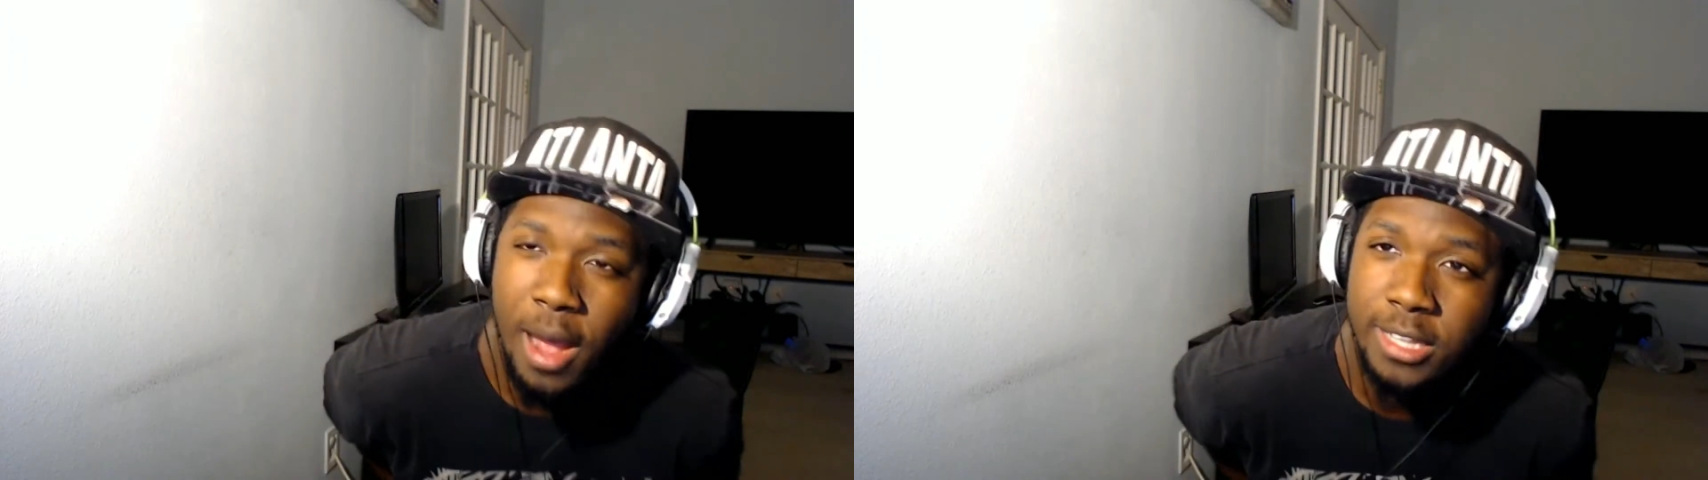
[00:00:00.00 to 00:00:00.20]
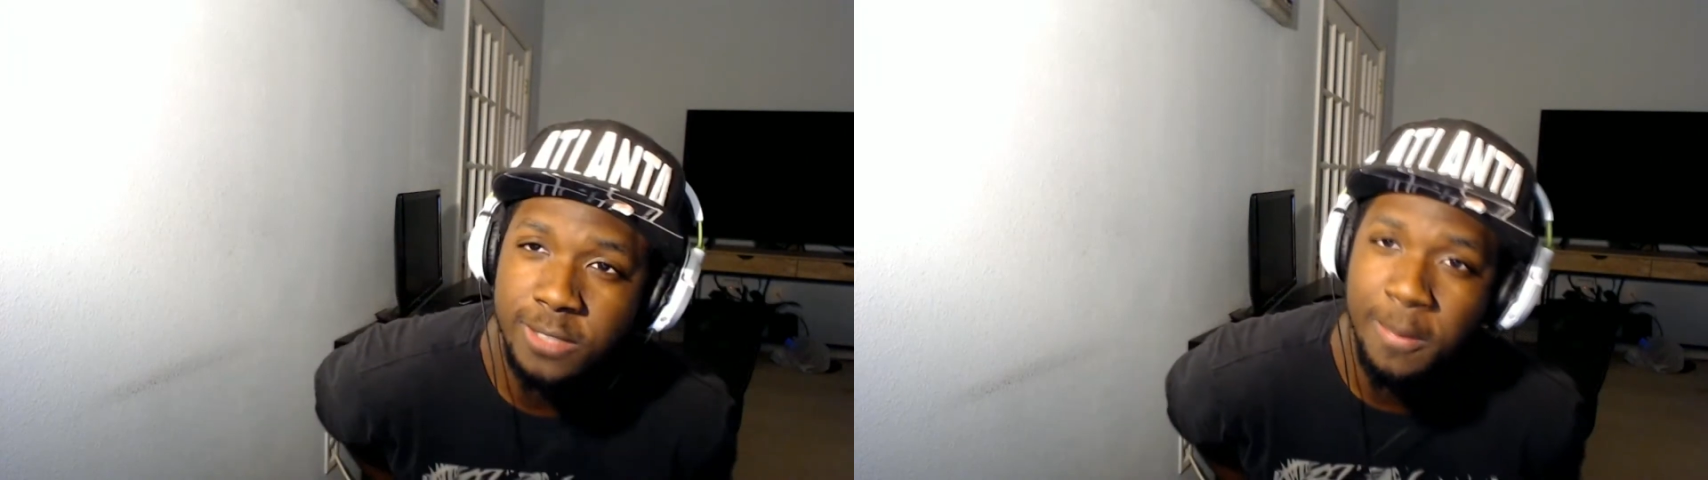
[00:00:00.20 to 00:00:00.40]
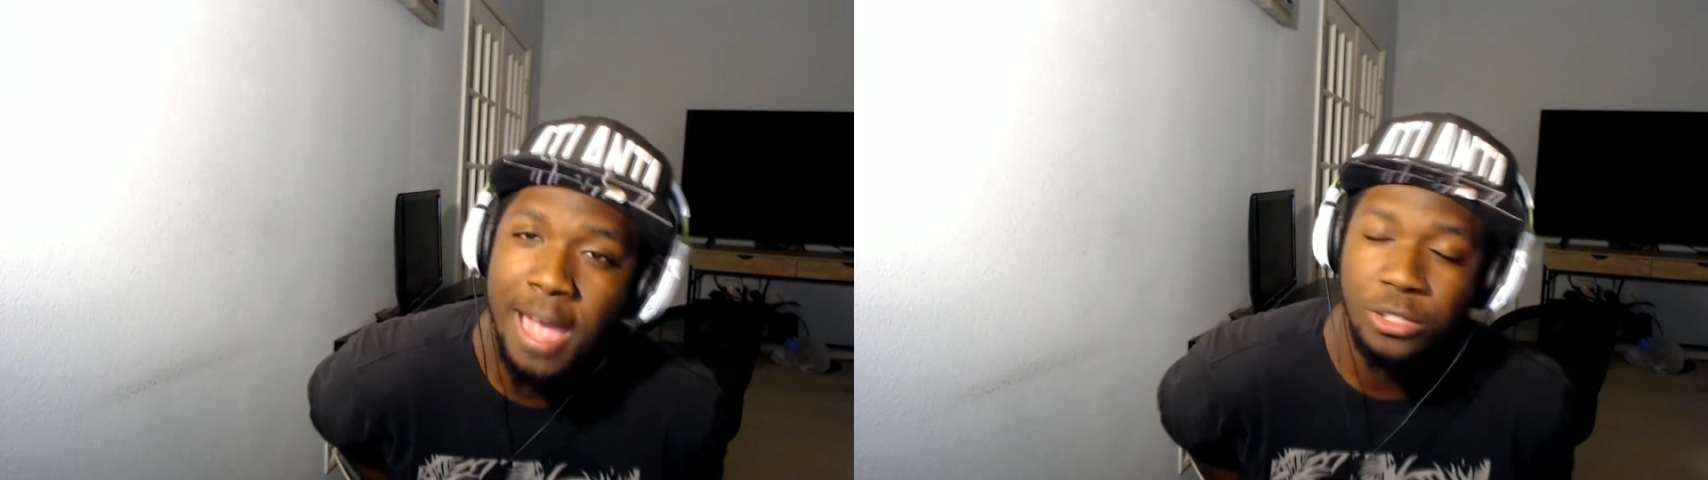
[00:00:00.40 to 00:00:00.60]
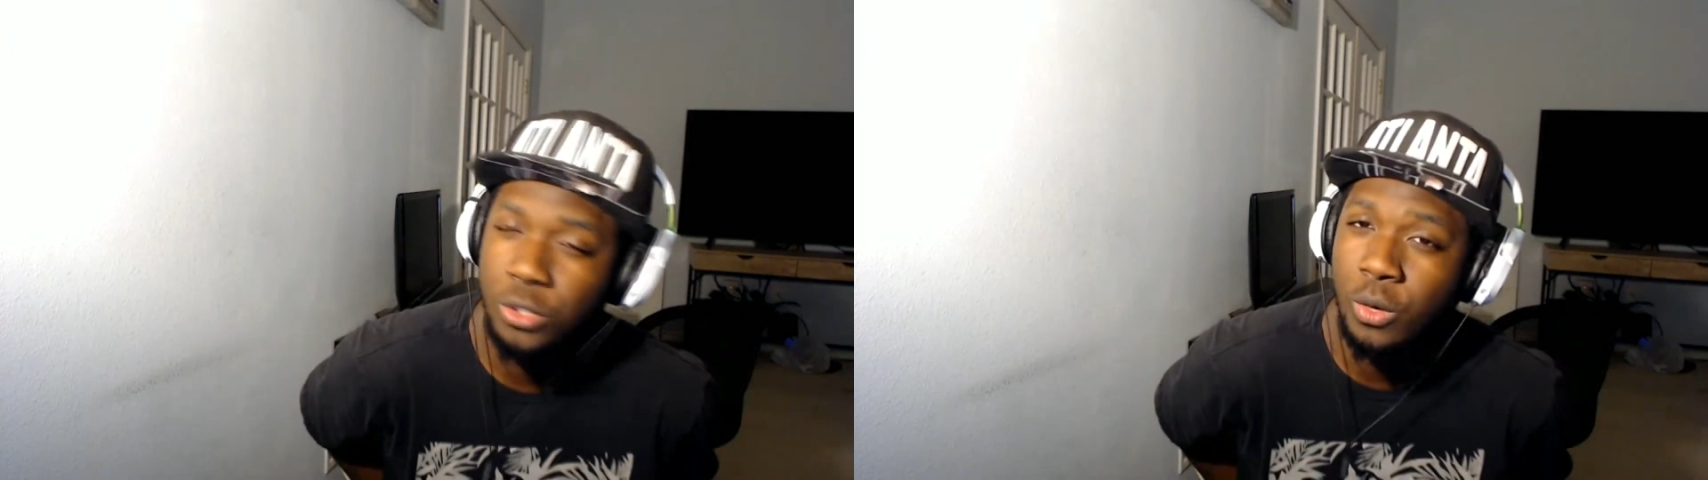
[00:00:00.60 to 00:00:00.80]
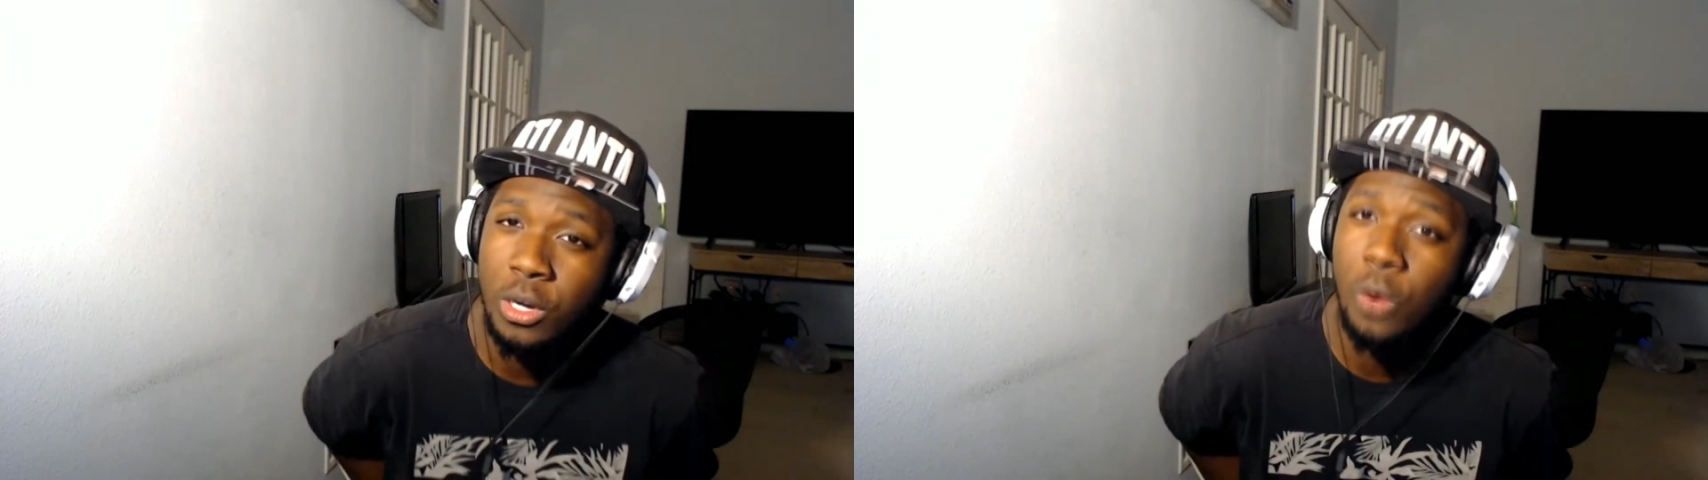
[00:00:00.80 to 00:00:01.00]
his back,
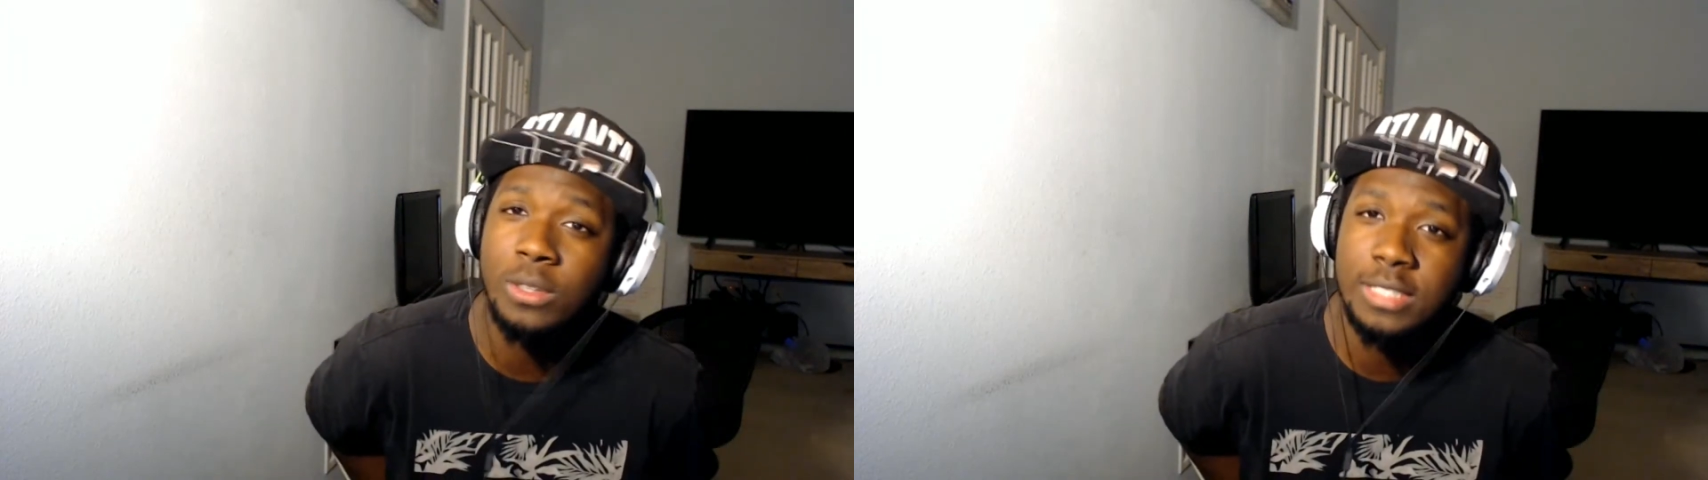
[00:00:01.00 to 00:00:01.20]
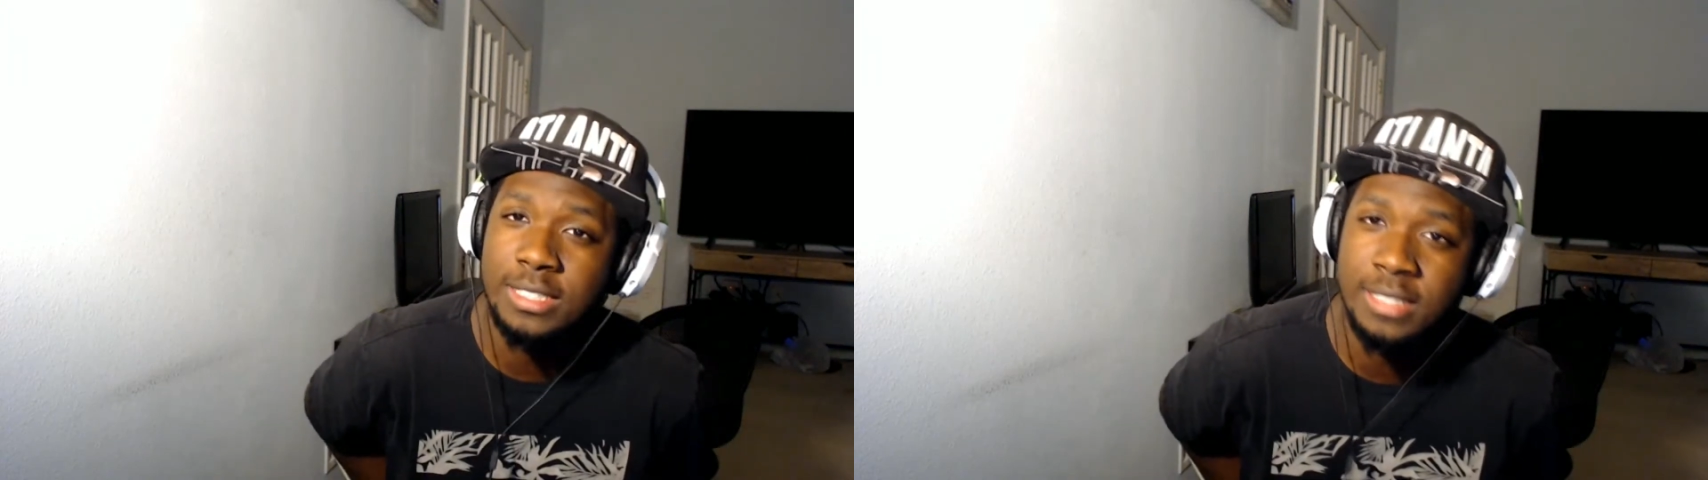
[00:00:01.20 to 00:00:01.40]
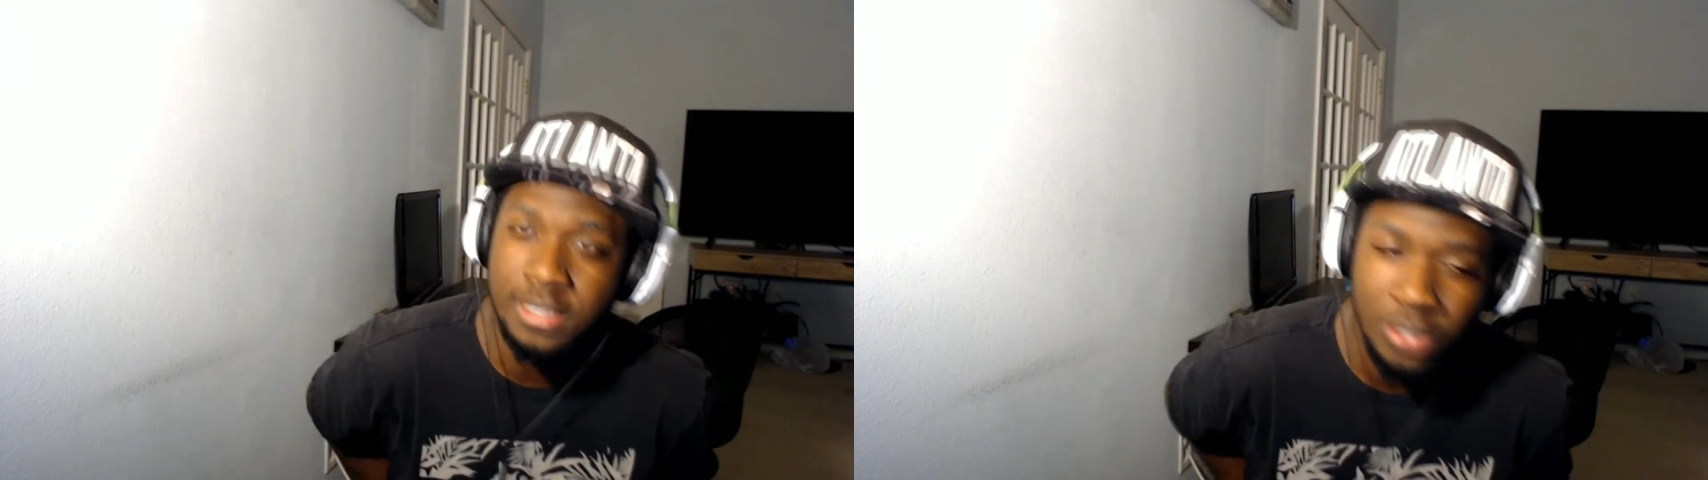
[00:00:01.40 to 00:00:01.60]
showing no resistance,